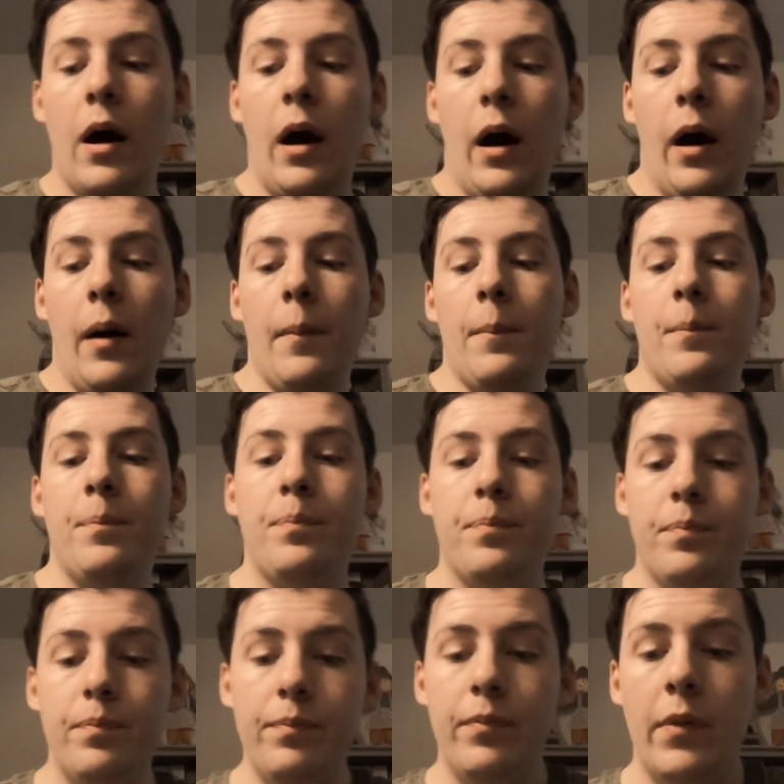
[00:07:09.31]

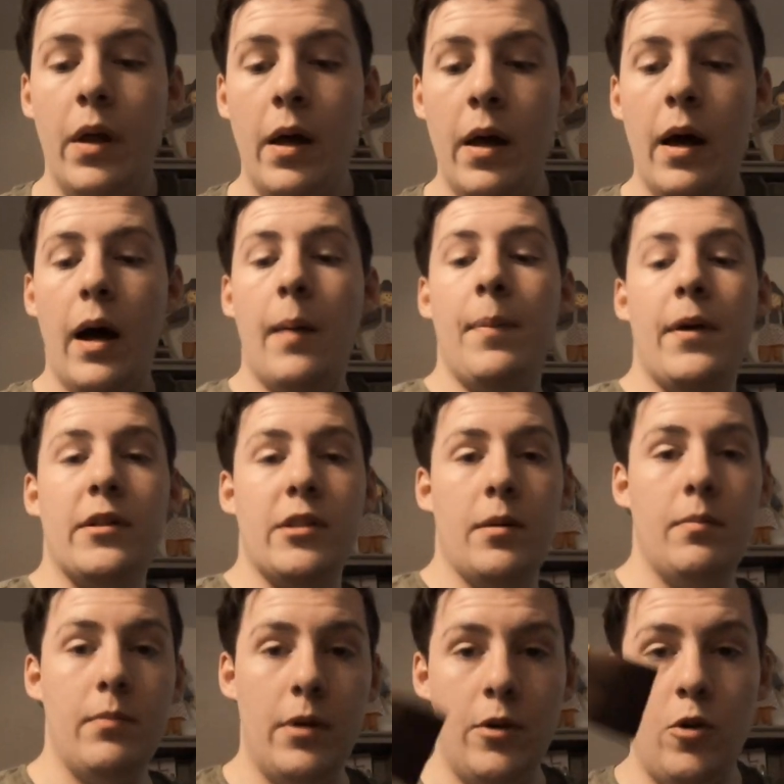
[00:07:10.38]
I
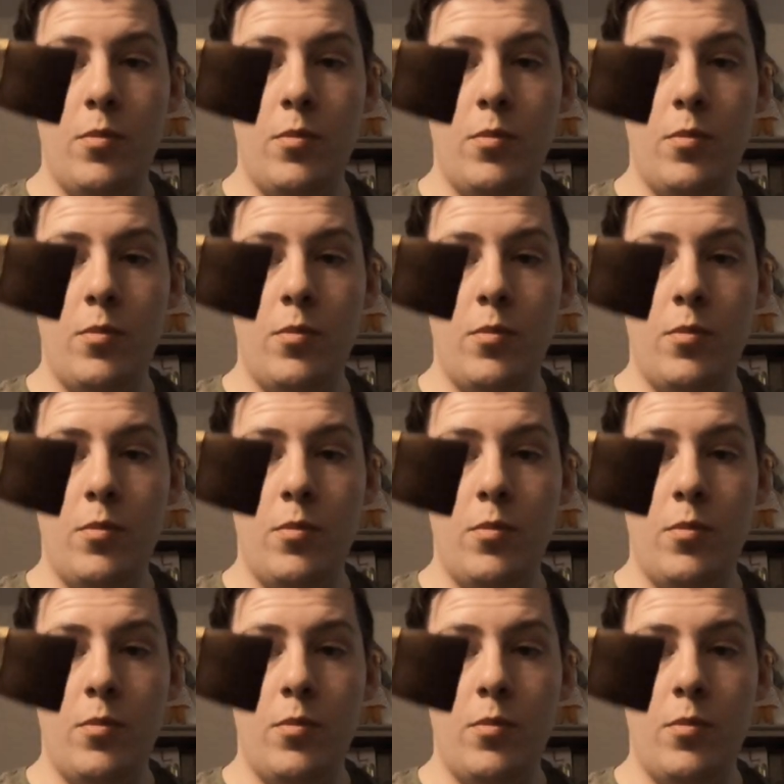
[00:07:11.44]
picked up